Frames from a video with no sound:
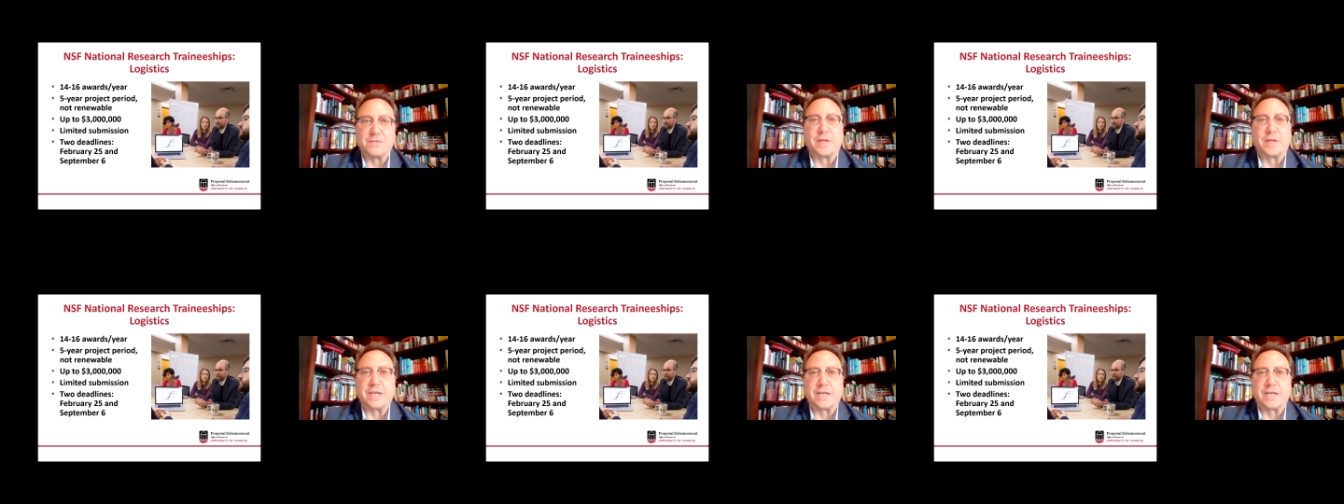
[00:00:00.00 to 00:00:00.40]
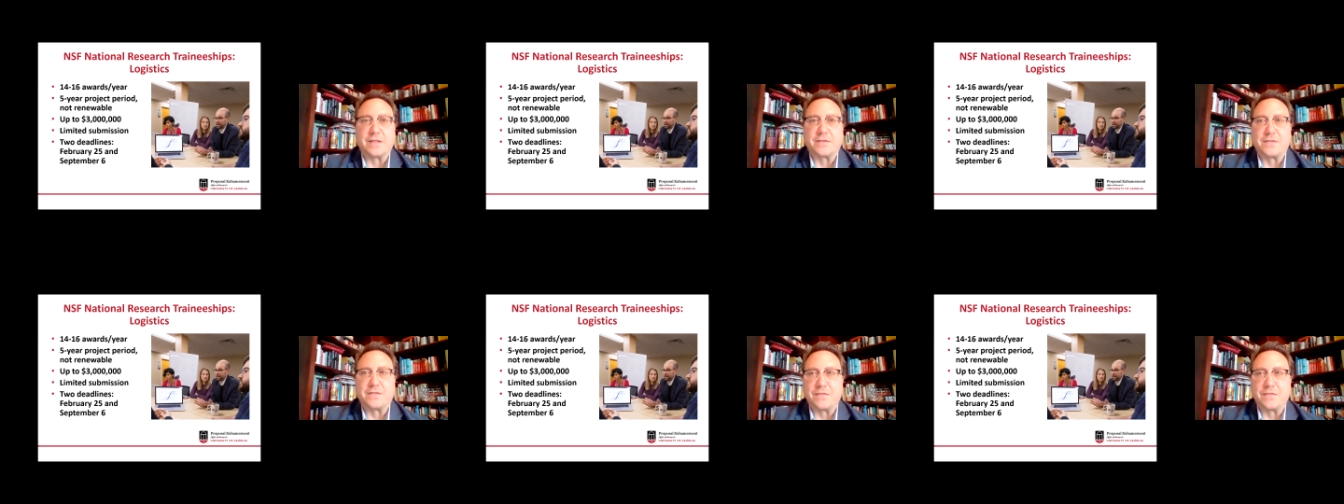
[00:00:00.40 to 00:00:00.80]
but it
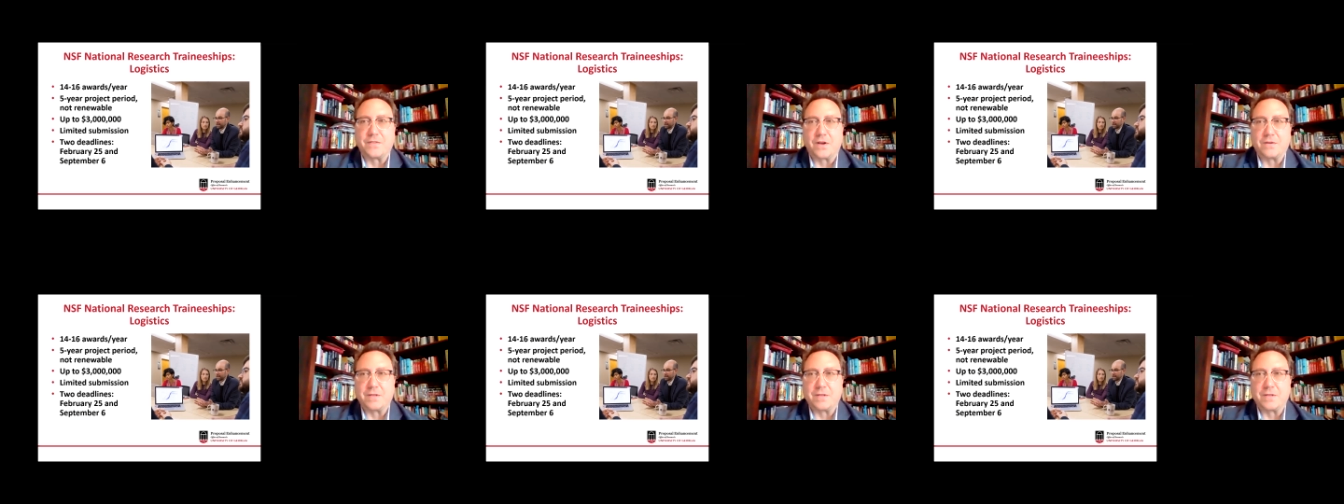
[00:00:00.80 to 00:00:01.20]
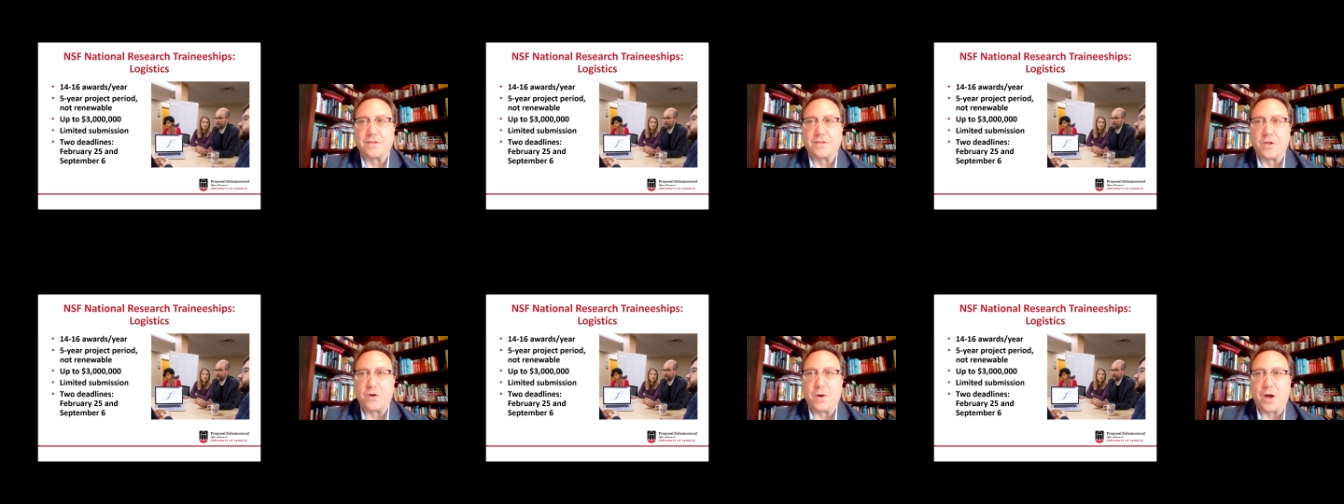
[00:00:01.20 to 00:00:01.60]
is in the
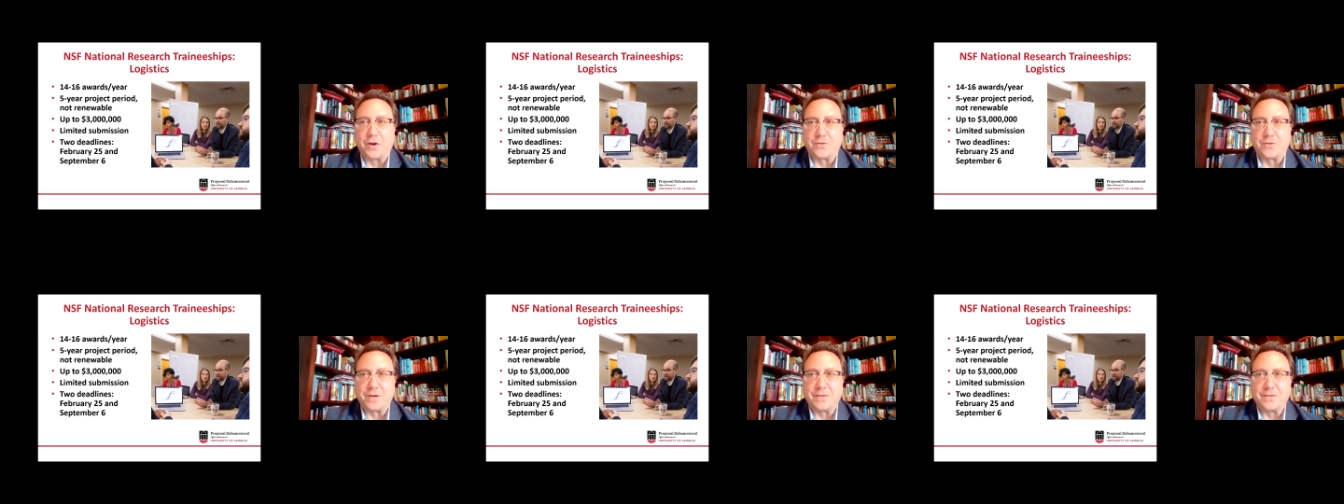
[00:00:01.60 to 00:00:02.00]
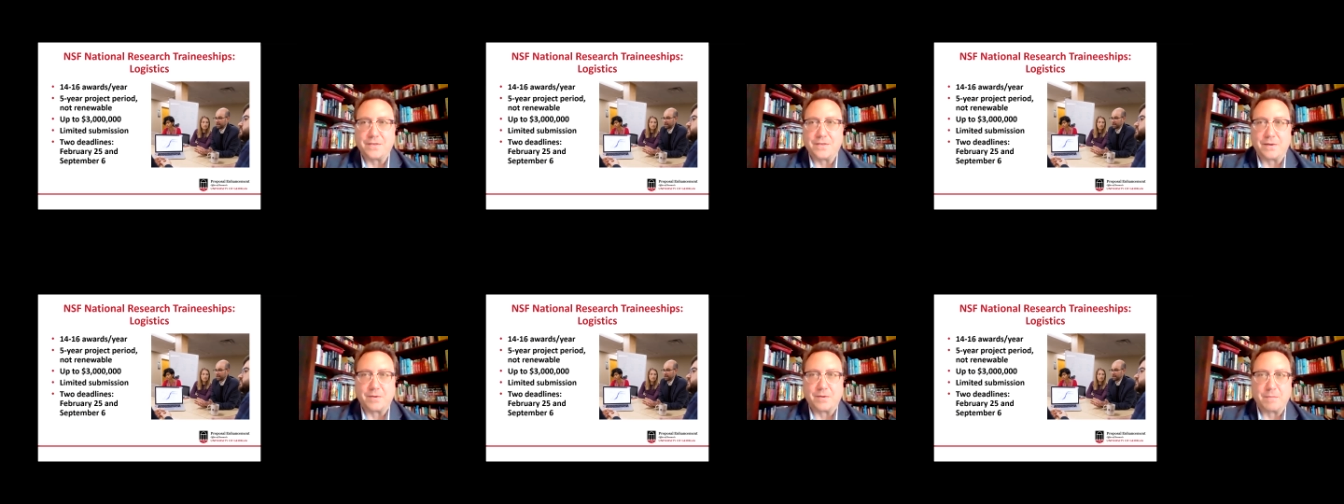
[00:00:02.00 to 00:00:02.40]
low hundreds,
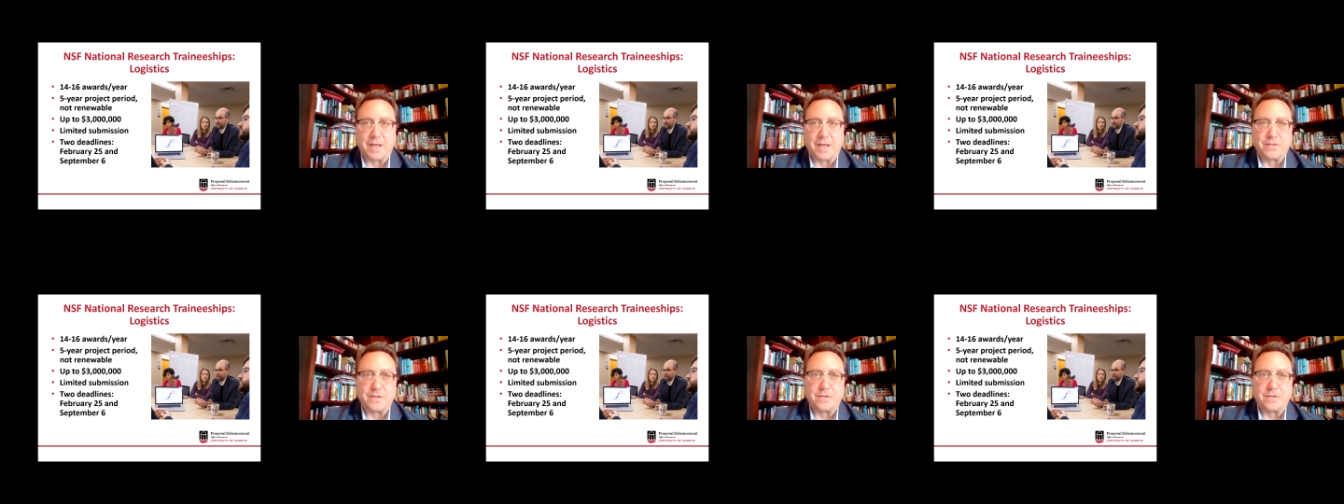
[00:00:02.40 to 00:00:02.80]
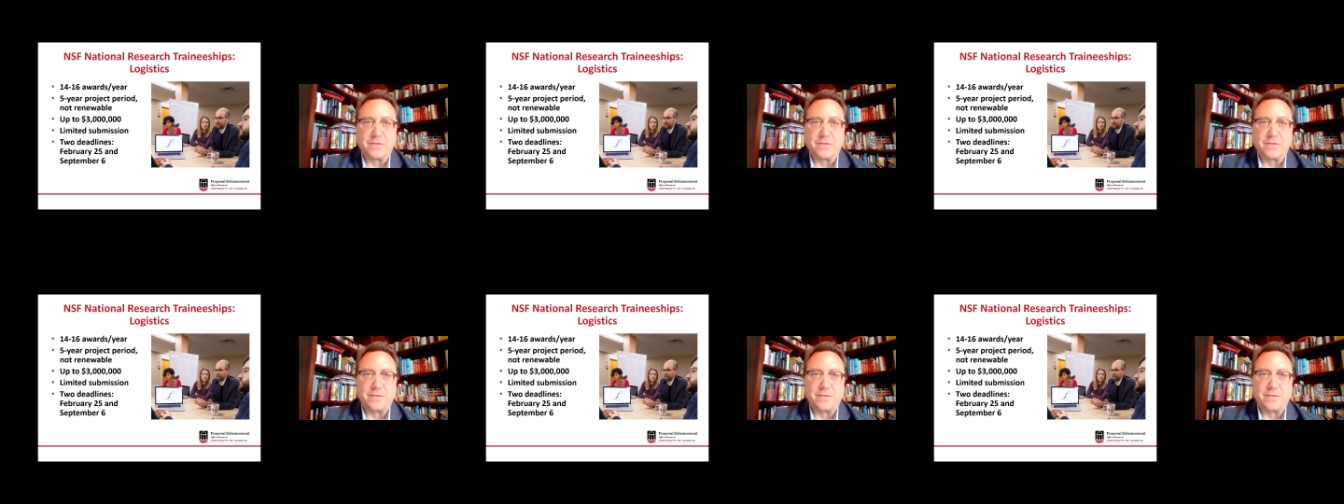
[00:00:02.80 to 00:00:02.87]
I would imagine.